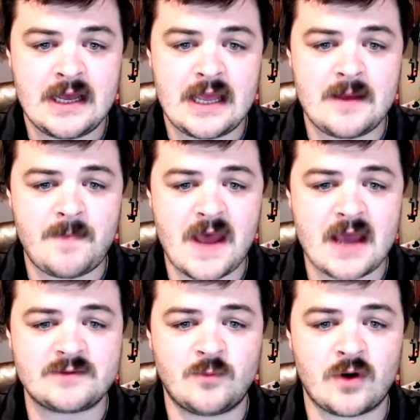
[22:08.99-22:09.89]

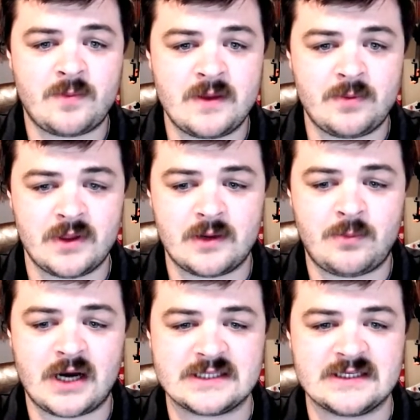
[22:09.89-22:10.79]
impact more people in a
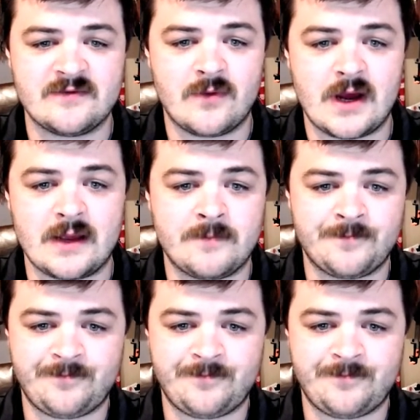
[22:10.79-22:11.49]
positive way.